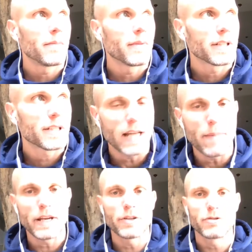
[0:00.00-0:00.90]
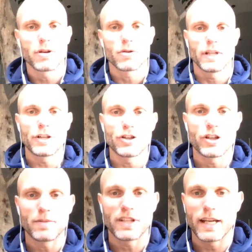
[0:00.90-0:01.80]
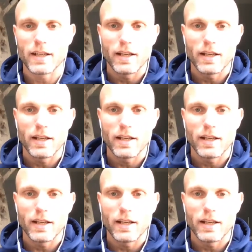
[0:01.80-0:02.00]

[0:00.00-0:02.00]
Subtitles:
stepping into a relationship saying,